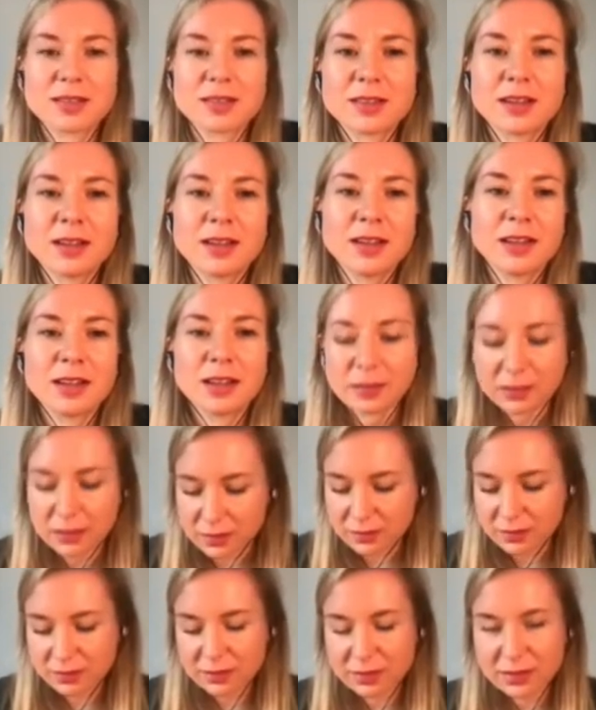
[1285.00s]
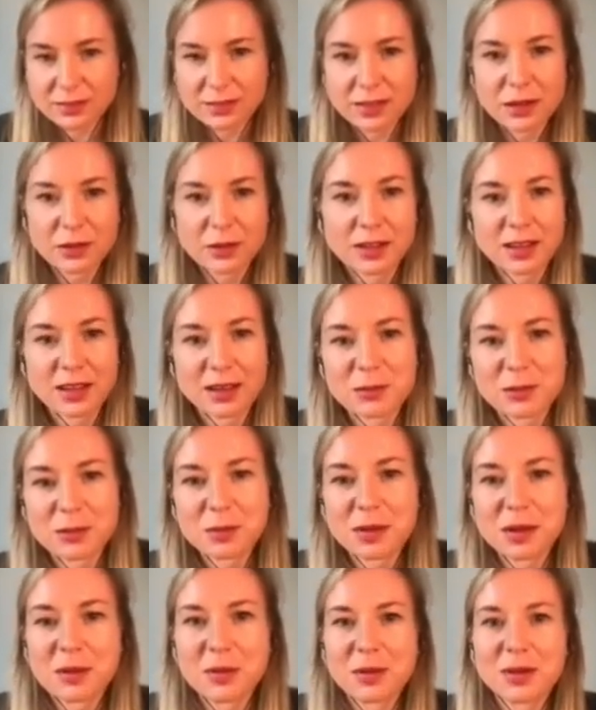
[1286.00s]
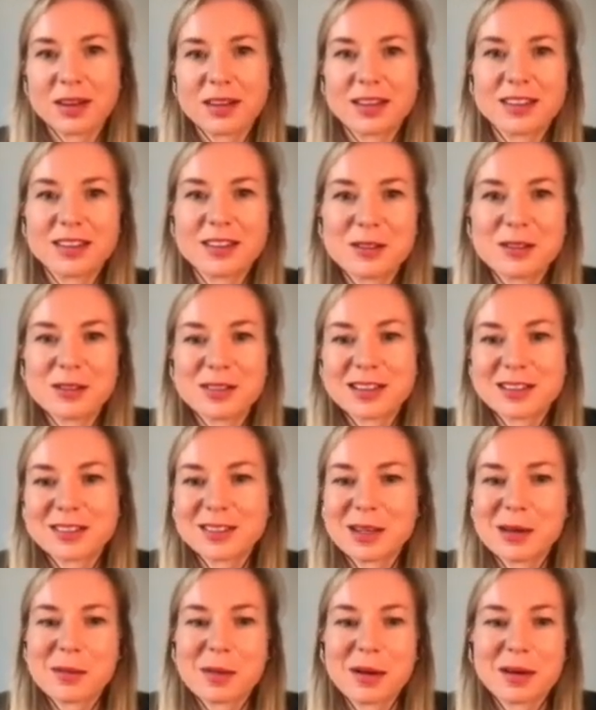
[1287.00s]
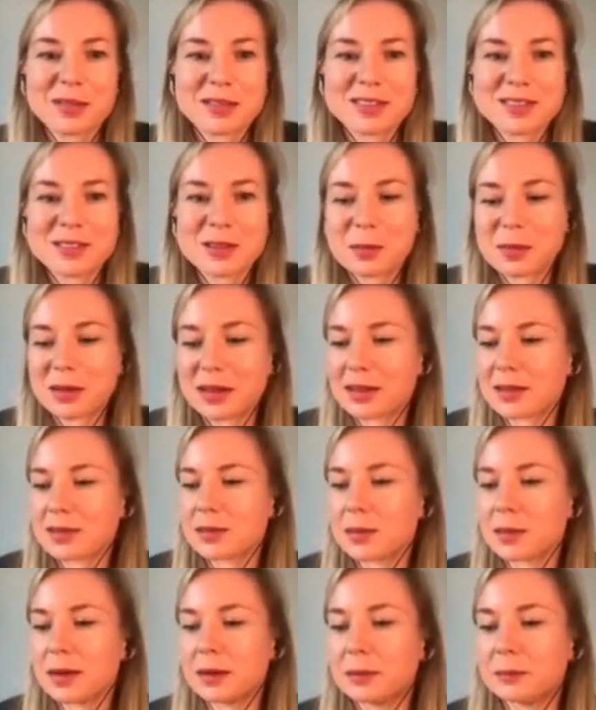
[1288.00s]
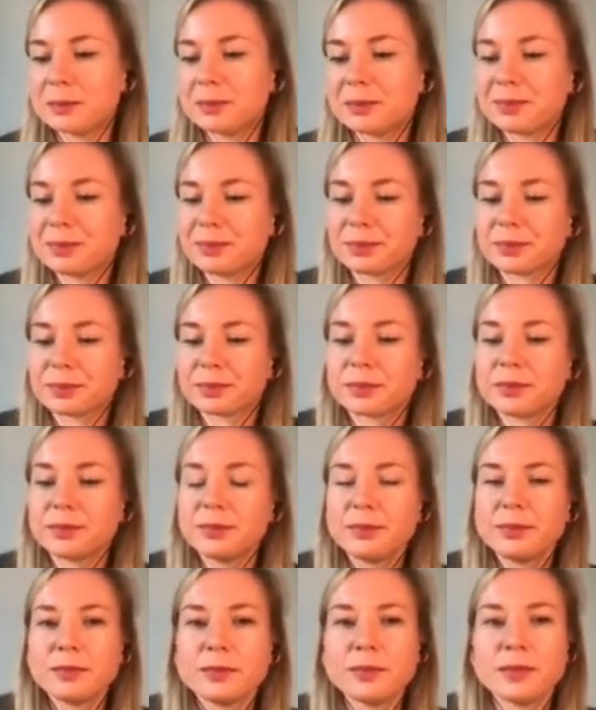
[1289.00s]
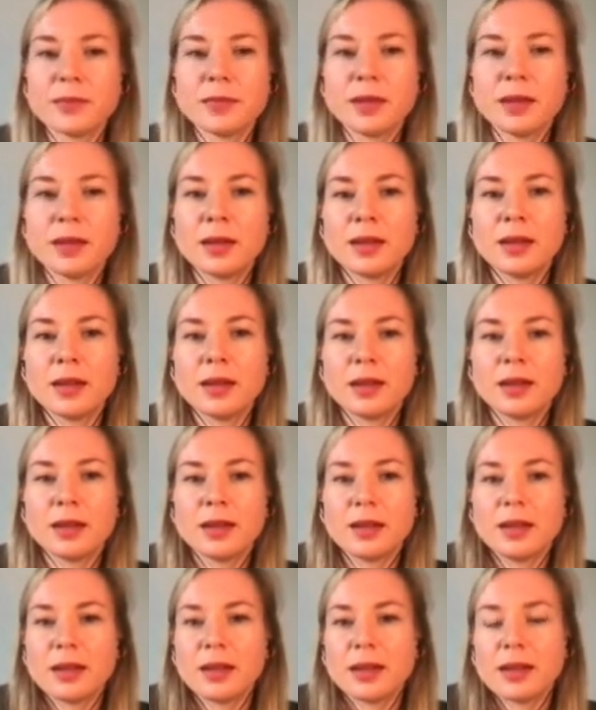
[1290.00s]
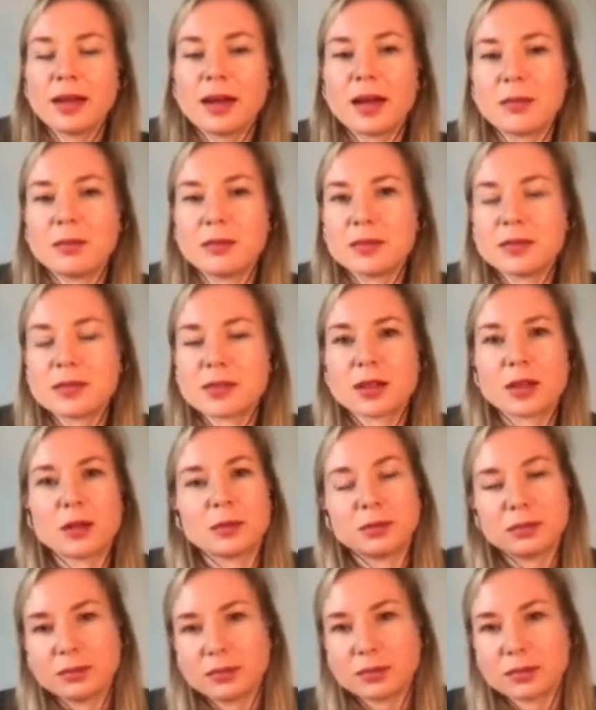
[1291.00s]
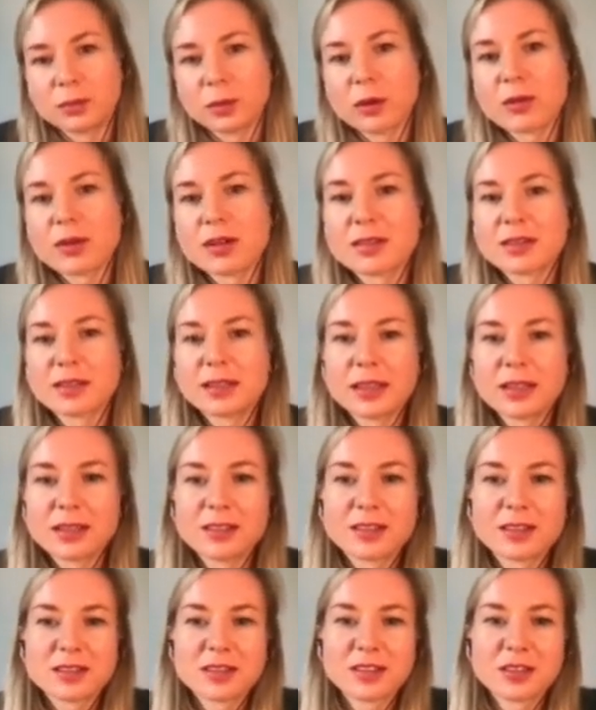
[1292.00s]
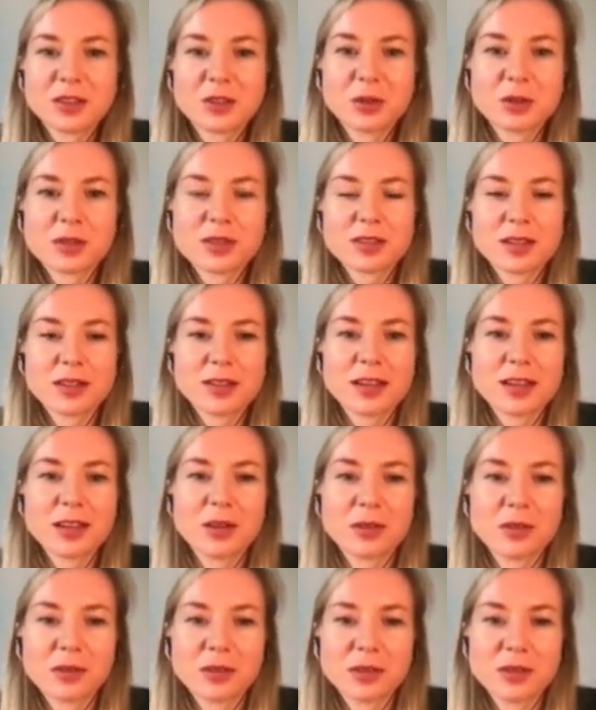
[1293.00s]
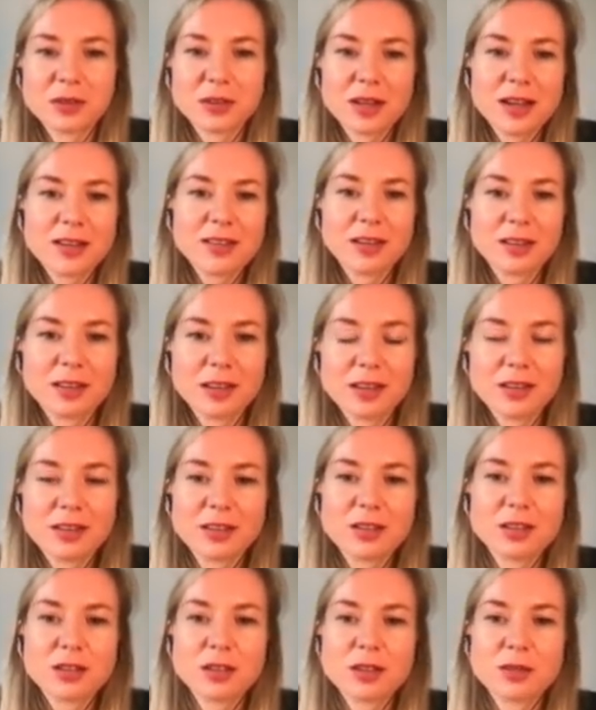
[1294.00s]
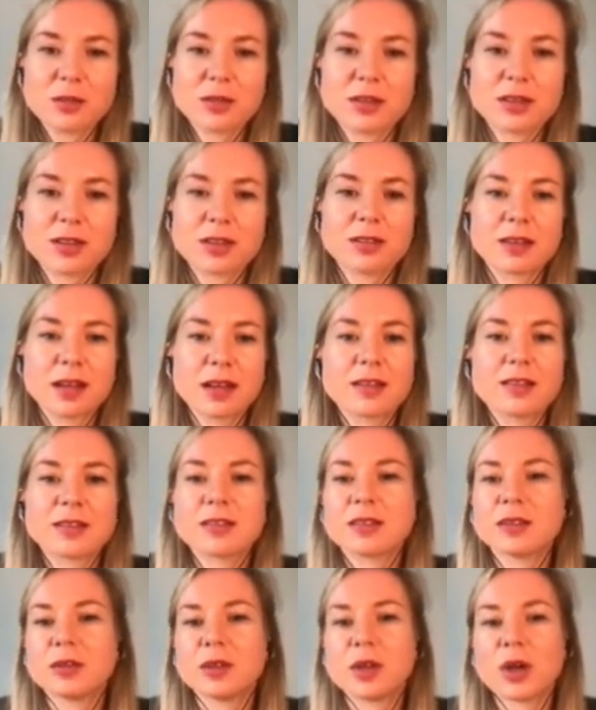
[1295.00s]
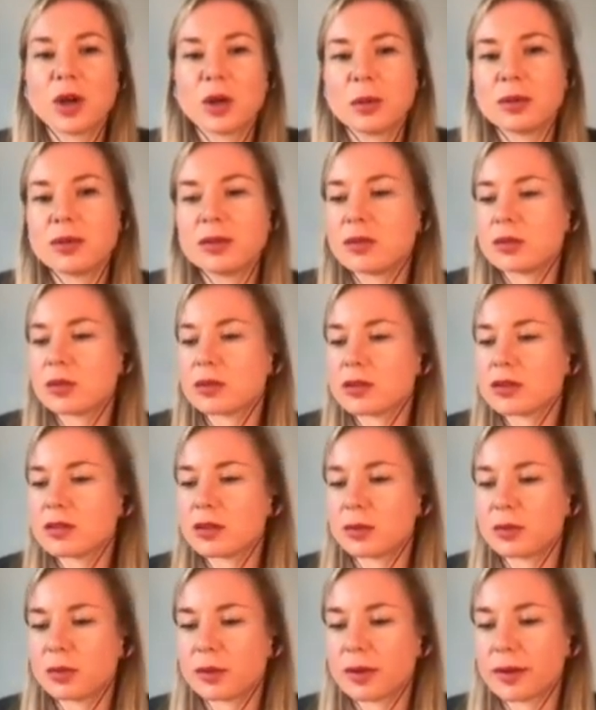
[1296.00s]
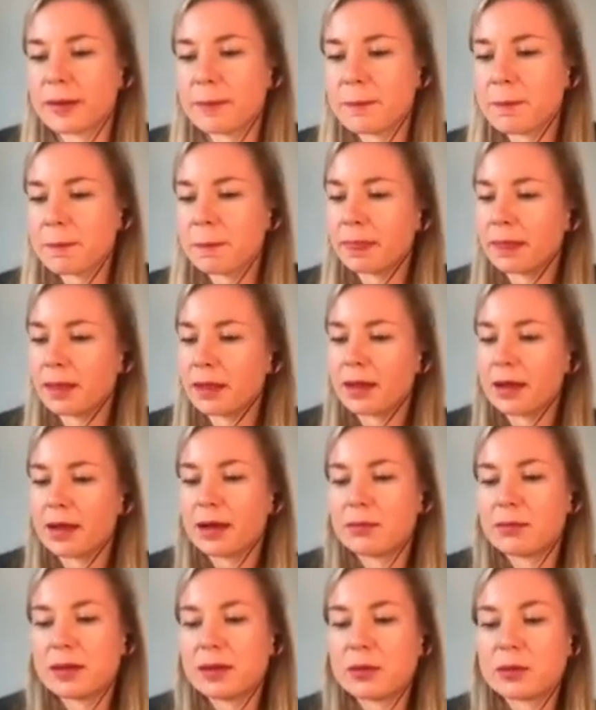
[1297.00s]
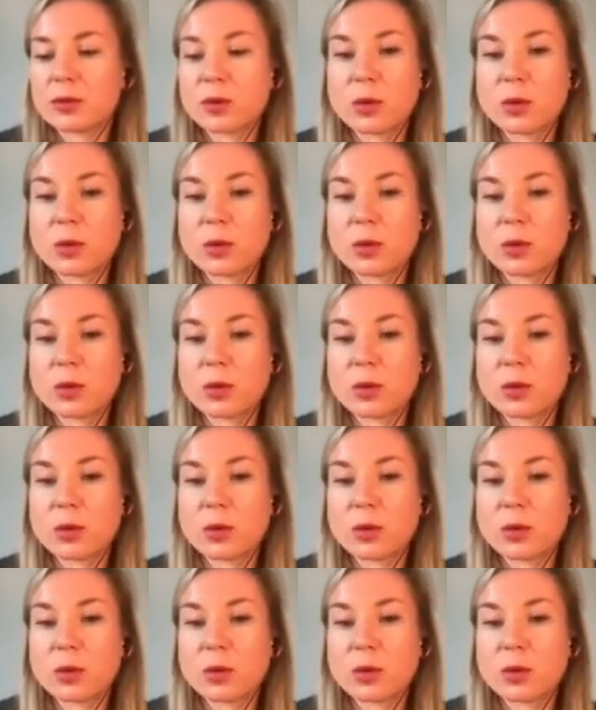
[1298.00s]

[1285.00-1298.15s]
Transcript: So we recently conducted a short study on creating the conditions for success on open source software. It was qualitative, based on interviews with about 20 people across four different continents, and